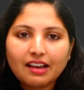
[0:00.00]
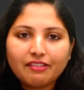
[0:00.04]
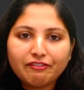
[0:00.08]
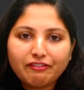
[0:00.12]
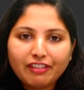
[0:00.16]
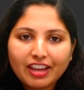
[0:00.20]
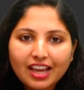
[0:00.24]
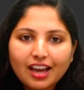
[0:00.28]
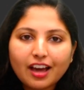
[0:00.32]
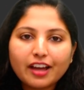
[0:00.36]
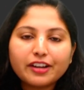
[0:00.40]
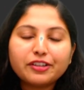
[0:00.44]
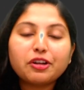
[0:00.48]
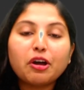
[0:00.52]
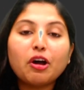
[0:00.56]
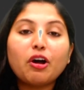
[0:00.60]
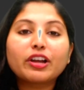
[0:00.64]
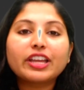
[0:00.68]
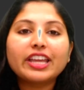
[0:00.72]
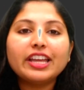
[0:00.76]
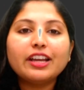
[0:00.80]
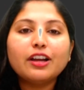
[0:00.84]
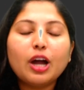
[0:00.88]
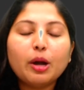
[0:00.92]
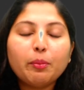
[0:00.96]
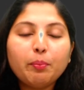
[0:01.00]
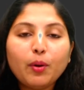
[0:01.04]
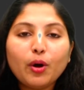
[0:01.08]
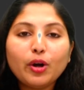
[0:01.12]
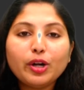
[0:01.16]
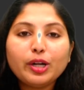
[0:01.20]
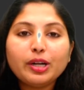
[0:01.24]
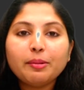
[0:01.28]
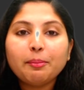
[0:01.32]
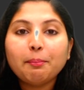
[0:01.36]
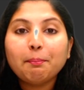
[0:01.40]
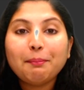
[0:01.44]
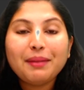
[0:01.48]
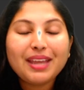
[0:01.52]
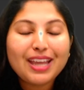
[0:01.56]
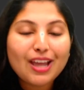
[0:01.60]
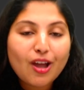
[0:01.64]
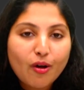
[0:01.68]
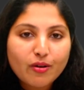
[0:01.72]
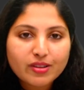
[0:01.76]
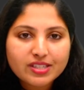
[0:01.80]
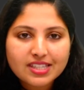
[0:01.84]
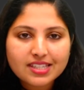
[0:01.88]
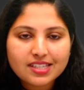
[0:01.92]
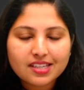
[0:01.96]
we are talking about
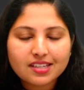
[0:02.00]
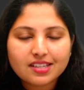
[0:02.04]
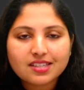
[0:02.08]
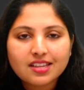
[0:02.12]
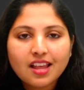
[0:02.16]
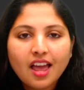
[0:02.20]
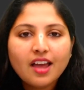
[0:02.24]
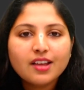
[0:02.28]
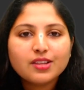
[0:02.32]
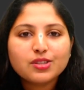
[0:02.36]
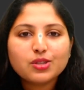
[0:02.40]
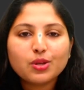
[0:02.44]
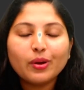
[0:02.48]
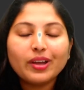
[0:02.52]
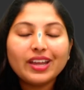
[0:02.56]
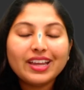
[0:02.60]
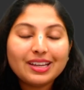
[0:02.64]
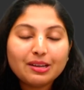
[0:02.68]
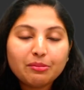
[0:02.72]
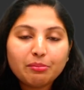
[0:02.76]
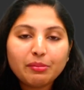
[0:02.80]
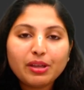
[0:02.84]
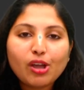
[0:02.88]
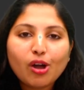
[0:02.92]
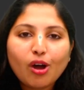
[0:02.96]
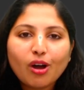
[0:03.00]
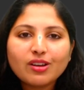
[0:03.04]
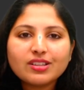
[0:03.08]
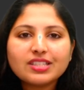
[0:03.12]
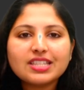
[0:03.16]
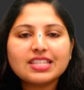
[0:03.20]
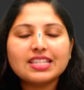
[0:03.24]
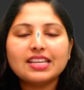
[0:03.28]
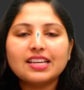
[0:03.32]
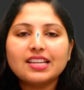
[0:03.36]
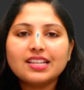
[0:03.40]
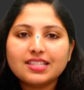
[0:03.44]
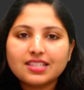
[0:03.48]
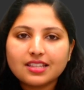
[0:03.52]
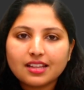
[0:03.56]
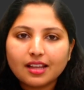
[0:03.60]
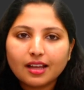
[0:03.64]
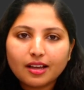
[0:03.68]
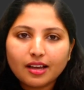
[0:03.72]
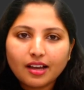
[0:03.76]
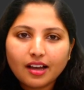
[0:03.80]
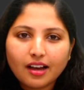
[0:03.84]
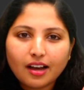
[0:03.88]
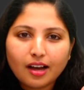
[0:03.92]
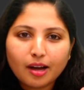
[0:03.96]
meiosis. So in meiosis,
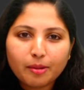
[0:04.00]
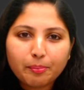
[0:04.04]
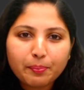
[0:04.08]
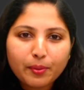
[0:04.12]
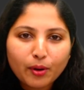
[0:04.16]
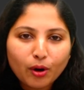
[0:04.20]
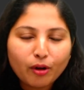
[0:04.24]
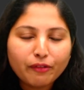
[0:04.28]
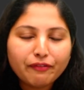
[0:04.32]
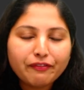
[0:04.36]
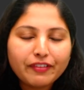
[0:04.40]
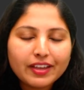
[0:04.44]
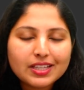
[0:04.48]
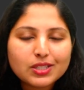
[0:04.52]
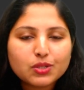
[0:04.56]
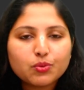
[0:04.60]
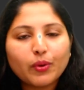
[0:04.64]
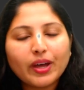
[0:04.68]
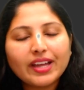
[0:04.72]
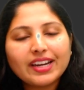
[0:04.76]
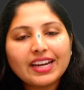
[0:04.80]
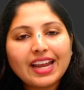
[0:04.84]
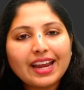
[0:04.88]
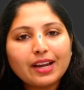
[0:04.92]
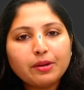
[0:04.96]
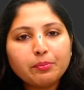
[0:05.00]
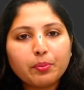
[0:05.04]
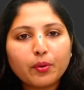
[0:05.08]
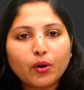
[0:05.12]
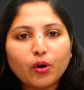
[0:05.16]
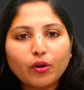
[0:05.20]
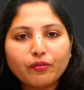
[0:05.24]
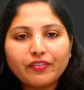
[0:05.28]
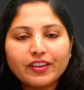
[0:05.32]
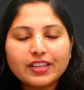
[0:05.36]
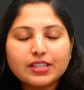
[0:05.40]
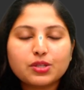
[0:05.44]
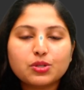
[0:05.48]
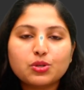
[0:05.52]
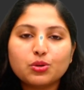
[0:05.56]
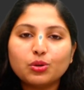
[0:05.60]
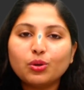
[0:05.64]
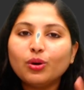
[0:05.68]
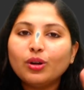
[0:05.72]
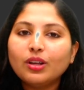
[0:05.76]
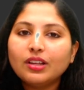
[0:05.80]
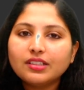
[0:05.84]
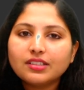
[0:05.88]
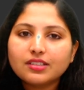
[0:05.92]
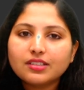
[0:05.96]
prophase 1 and prophase 2,